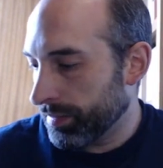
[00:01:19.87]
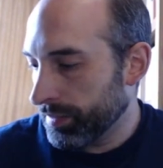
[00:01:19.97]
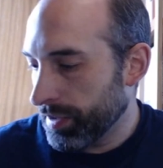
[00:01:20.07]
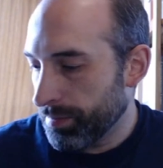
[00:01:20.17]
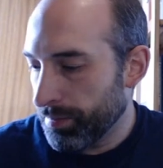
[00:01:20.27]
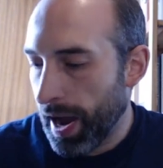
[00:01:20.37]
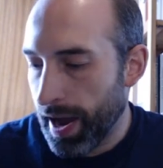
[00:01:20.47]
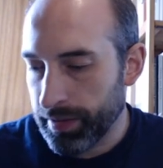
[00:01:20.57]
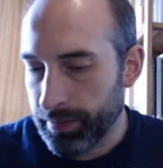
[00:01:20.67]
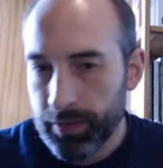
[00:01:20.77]

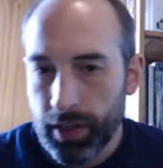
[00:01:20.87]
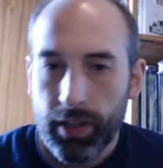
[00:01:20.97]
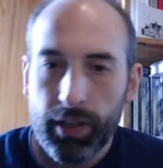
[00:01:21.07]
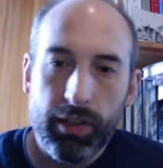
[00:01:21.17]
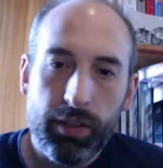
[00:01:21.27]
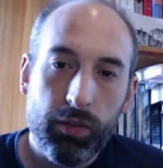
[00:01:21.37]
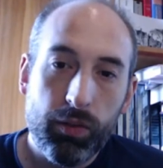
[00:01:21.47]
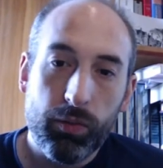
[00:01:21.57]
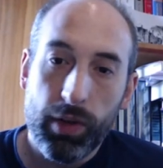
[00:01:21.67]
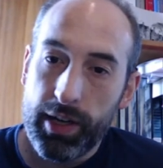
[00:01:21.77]
man,
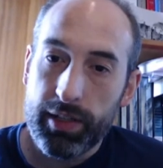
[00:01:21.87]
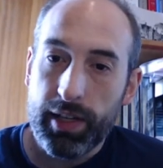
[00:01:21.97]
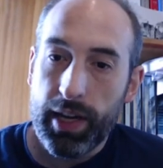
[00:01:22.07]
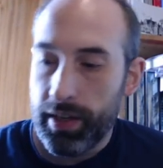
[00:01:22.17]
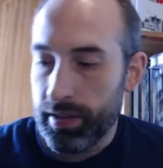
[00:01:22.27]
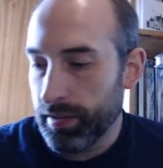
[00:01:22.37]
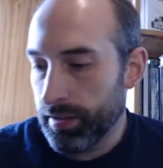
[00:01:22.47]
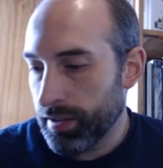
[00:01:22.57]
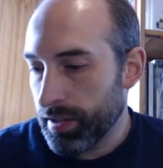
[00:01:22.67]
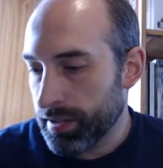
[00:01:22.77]
whereas in
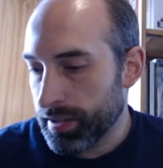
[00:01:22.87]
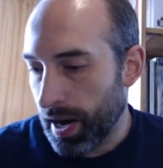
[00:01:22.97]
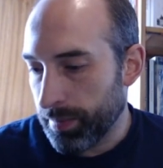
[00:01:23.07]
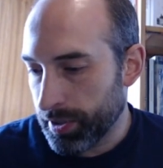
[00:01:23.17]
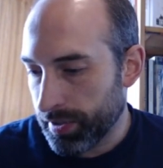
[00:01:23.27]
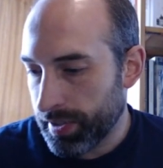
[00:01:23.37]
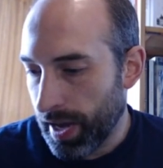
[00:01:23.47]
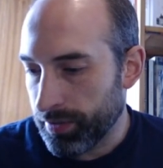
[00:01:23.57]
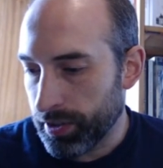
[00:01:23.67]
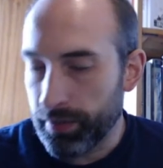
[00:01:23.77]
chapter
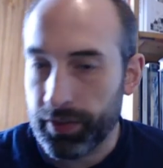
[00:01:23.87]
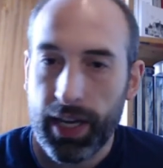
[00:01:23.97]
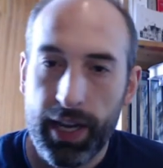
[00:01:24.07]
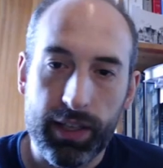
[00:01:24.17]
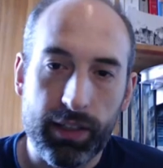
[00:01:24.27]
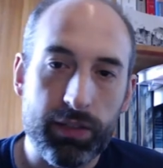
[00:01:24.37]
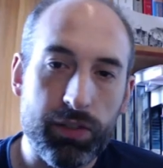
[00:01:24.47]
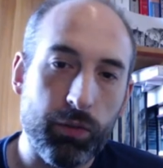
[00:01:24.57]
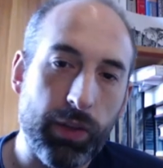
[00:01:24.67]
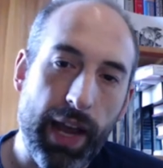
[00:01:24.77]
7 of Kings
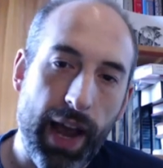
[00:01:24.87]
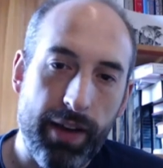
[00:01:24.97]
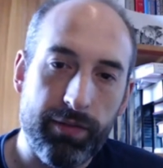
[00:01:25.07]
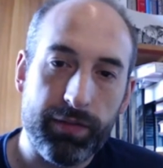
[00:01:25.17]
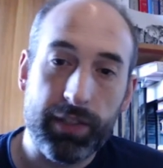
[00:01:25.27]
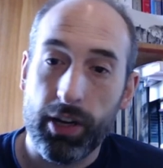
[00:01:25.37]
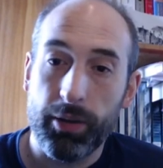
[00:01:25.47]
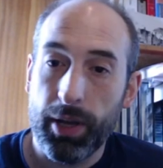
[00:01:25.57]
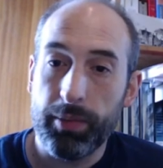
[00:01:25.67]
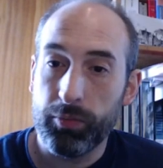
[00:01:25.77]
we have
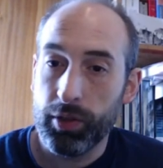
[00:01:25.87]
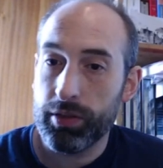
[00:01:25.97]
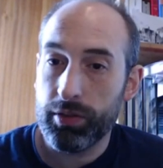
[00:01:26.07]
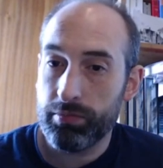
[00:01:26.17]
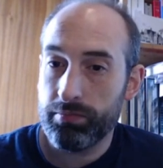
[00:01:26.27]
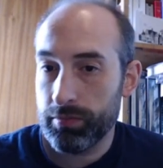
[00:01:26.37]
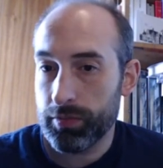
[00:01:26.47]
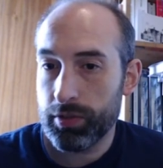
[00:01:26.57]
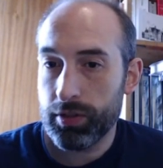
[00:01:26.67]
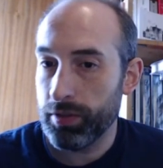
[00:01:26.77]
cherubim with
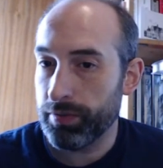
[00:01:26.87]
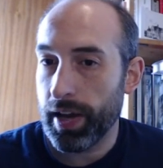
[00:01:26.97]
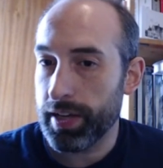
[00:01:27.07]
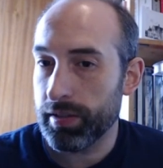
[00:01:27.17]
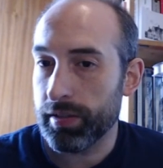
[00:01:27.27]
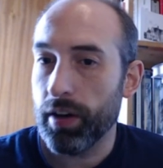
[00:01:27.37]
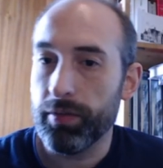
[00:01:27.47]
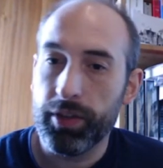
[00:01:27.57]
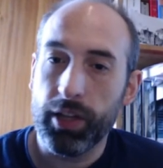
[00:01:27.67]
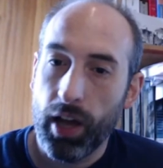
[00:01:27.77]
two faces of
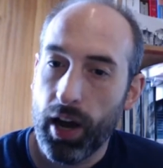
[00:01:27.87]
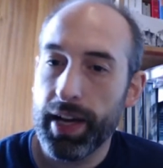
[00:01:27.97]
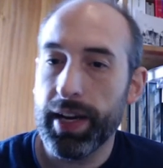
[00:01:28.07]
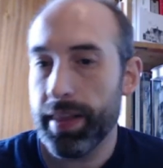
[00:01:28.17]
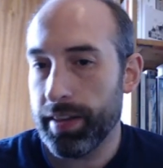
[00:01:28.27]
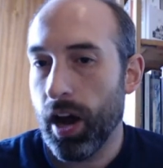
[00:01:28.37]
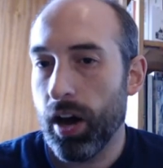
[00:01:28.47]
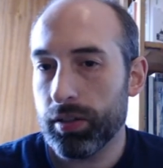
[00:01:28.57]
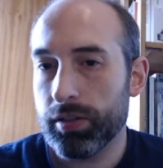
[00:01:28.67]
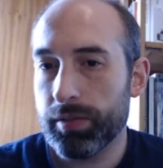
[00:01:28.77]
the lion and the
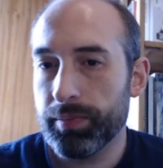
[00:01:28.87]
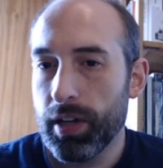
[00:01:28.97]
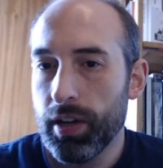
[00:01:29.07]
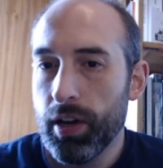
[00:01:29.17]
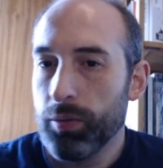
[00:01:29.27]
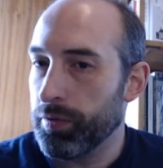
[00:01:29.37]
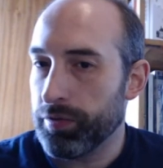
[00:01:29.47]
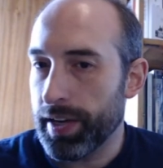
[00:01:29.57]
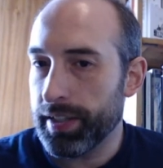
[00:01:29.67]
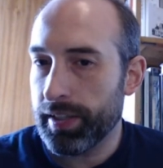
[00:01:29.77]
ox. We've
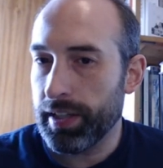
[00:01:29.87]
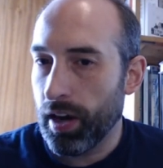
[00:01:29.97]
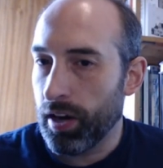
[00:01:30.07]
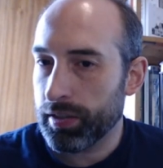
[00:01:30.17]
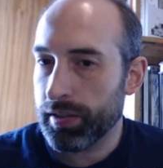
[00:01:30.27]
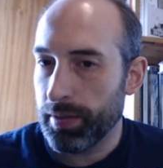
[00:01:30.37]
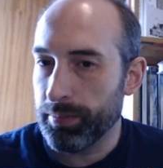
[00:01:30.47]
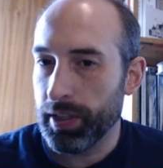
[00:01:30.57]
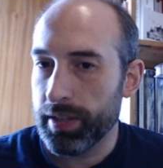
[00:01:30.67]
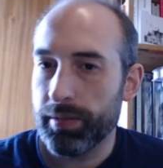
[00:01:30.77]
already seen ox
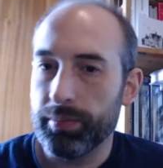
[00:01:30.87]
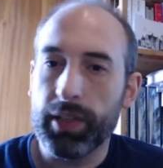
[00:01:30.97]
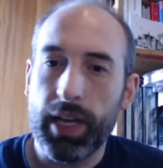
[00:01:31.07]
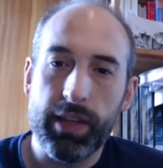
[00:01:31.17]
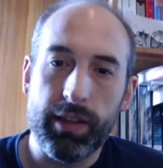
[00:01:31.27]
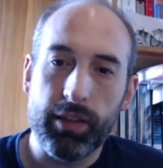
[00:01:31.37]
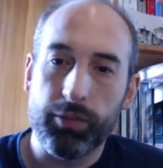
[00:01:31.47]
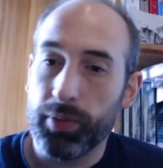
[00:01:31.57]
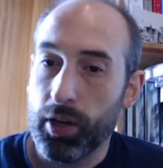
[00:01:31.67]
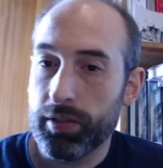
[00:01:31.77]
symbolism in the
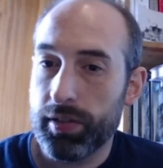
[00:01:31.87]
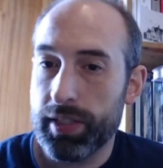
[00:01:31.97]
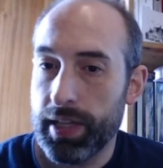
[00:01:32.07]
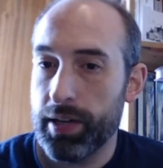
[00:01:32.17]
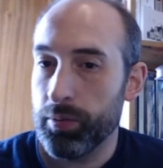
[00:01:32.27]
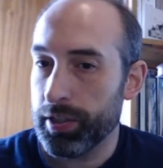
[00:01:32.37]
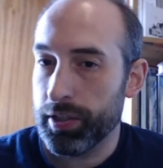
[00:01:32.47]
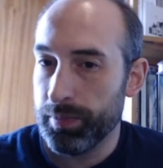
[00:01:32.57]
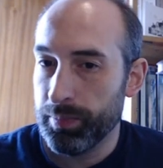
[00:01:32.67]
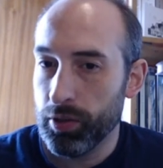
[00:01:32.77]
bronze sea, which is
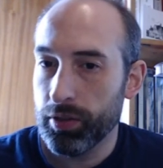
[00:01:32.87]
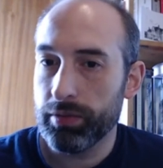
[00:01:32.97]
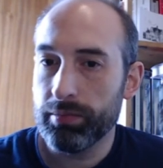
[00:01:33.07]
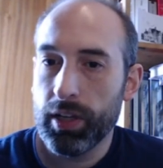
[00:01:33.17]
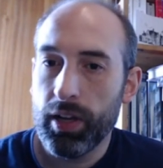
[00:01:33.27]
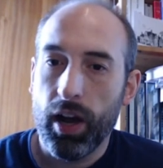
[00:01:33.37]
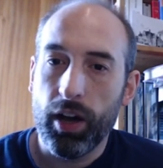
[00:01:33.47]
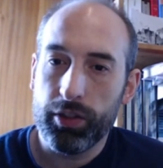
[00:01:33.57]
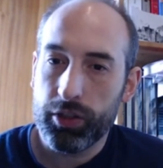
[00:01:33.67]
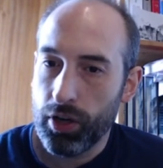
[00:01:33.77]
borne on the
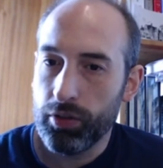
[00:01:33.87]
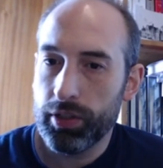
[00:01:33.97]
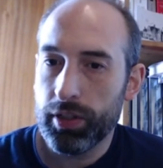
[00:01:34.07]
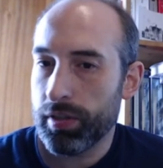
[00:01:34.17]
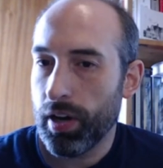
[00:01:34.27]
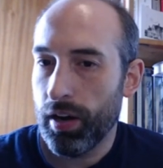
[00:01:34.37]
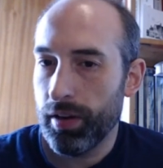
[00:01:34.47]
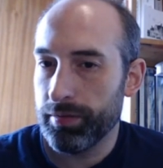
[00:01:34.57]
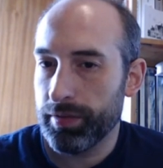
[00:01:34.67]
shoulders of